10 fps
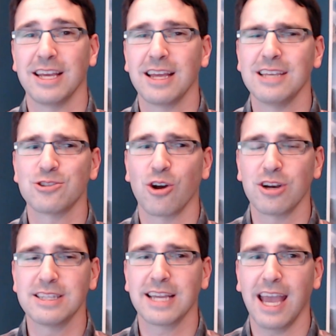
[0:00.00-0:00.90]
He, he
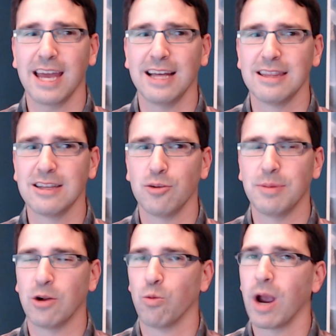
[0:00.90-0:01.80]
started to get a little
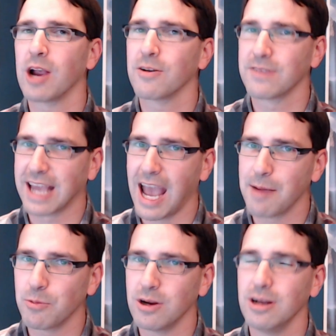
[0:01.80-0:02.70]
bit aware of the
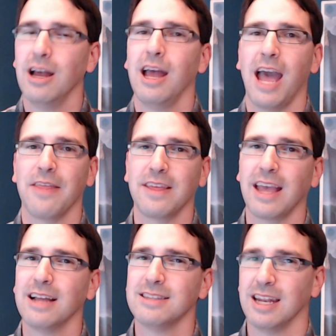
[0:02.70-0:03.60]
camera at
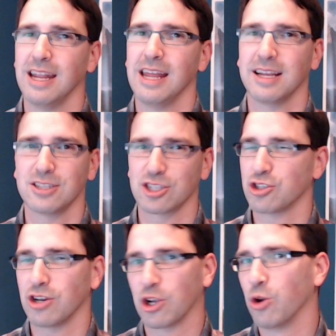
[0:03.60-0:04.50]
the end, and he just
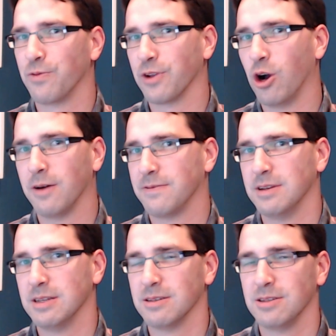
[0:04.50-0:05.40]
started goofing off
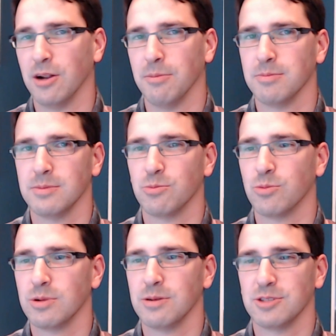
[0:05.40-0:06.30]
and, you
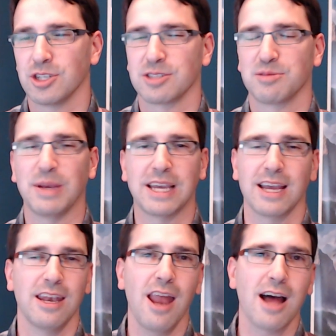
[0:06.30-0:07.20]
know, just
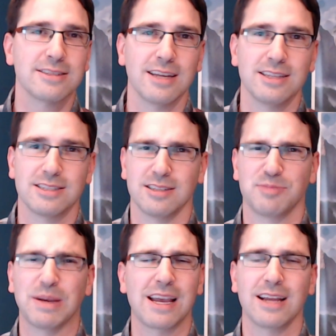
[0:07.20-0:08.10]
speaking in nonsense and
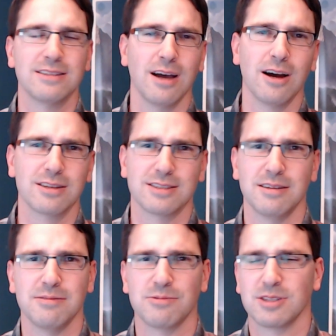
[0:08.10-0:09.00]
speaking in tongues
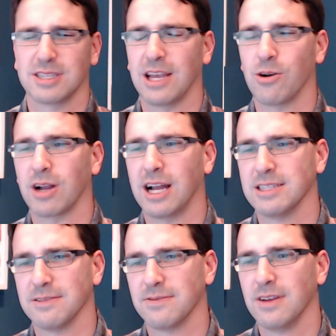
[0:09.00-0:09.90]
and saying all
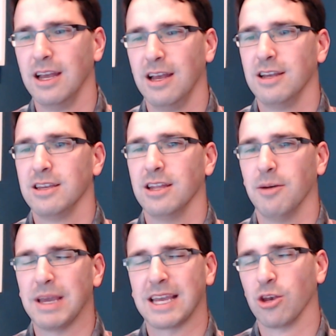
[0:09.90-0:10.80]
kinds of, you
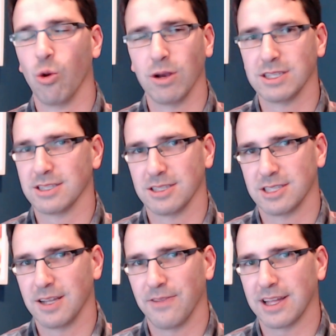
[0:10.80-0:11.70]
know, making noises and
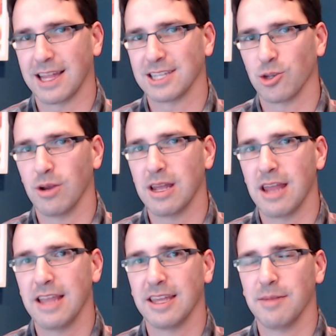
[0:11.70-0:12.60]
stuff like that. So
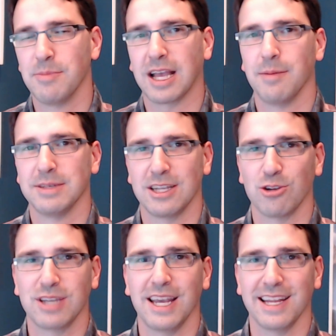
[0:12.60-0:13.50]
it, it didn't become as
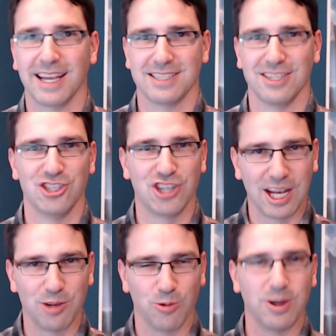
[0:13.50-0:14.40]
entertaining as the
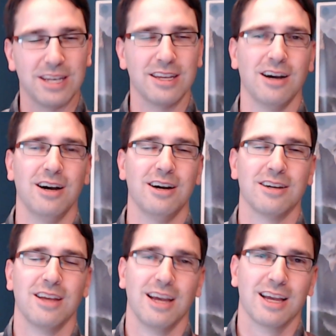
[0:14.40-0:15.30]
genuine
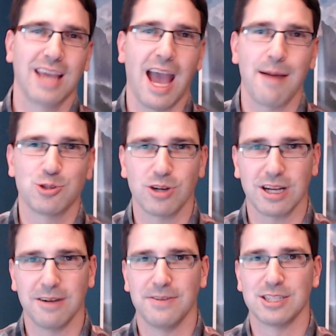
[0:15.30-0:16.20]
uh,
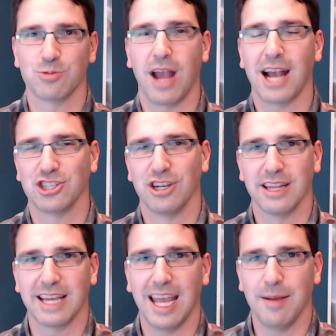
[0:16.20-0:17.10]
capturing of his reaction
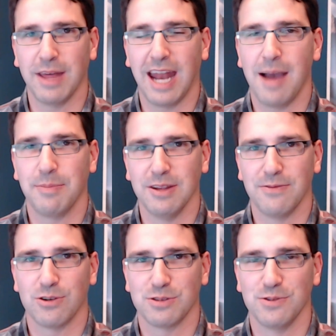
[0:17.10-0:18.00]
to the game that happened the
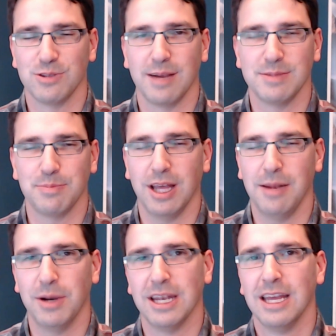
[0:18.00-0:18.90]
first few times he
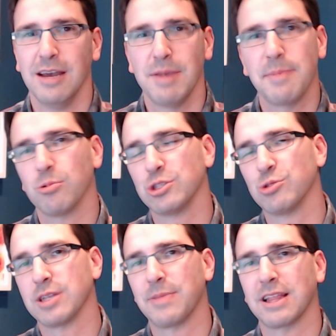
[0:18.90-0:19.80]
played. But maybe we'll
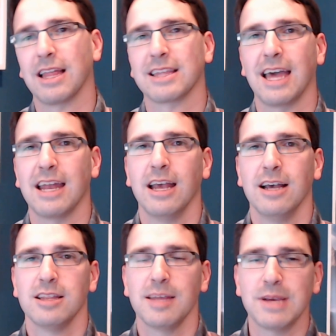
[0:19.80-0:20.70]
do something like that.
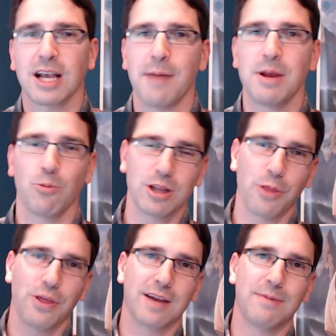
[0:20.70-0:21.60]
Leave me a comment. What do
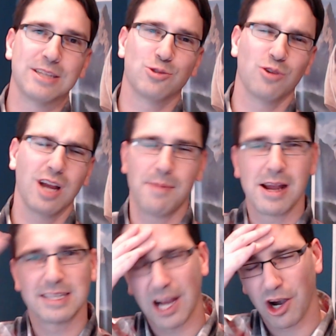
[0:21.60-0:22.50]
you think of my story? Am
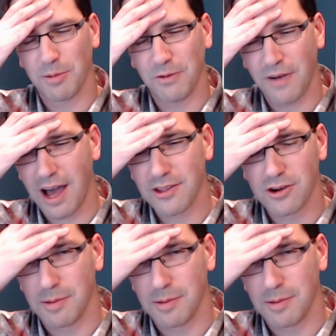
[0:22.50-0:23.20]
I a terrible father?